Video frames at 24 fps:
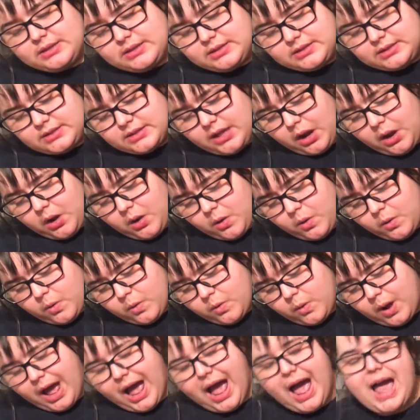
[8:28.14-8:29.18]

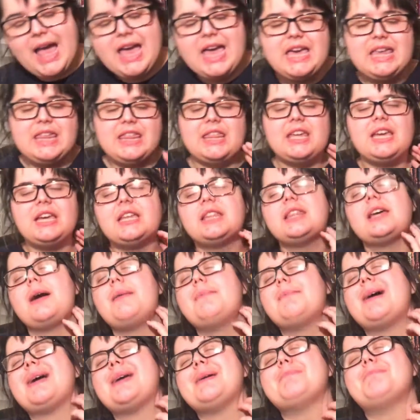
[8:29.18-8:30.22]
So I think
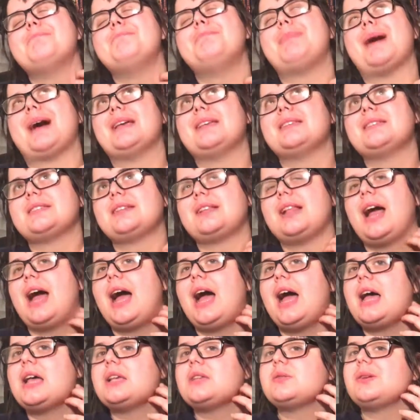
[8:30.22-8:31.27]
that my best
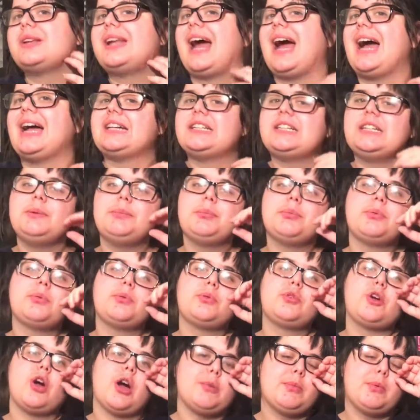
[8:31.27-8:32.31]
class would actually
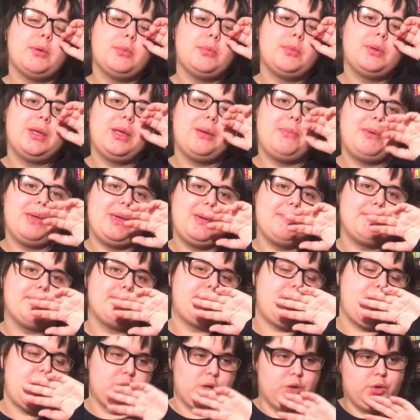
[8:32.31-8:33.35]
probably be
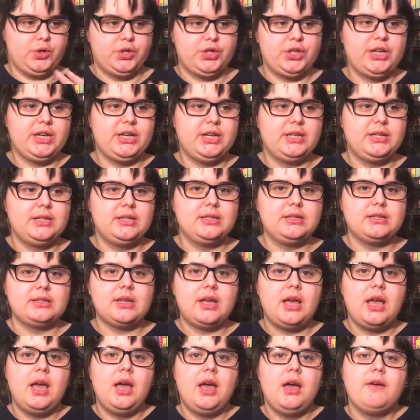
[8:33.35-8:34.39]
Potions
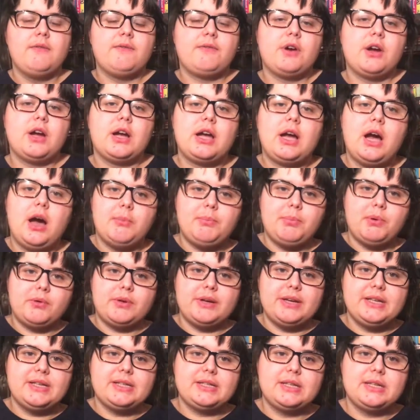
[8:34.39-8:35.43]
for a couple
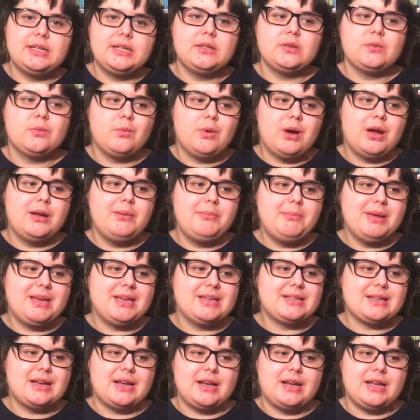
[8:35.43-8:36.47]
reasons. One,
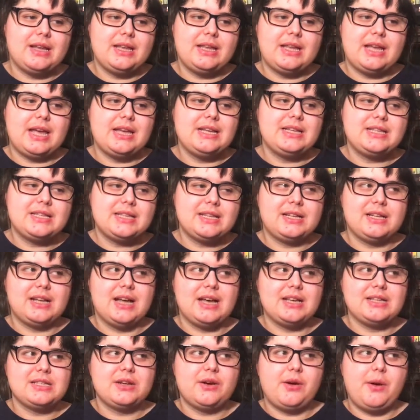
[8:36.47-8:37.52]
because it's the
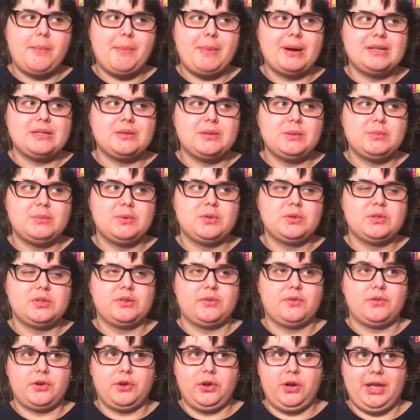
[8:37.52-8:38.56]
class that reminds me most
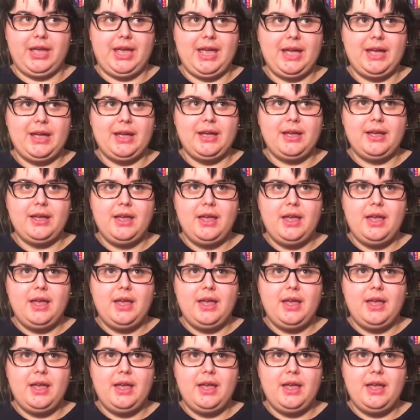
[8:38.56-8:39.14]
of cooking,